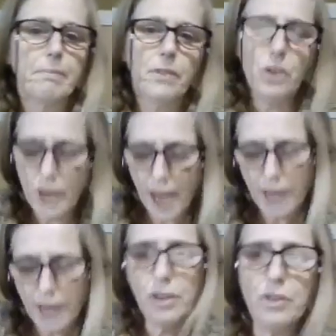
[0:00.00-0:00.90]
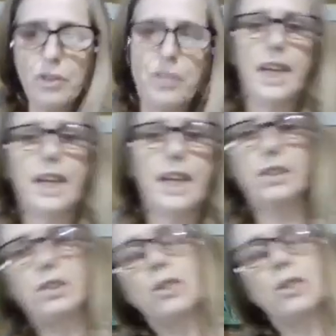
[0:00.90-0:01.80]
So gather your
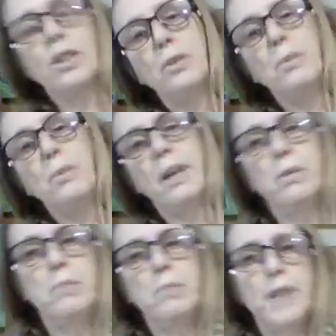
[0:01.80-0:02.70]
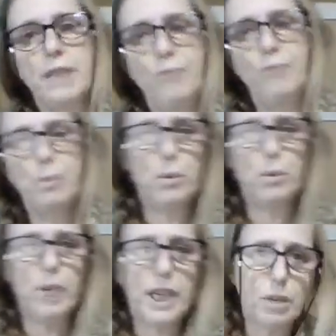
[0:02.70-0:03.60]
things so that you'll be able to be comfortable
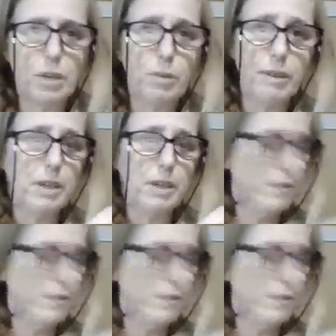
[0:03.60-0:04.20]
here with me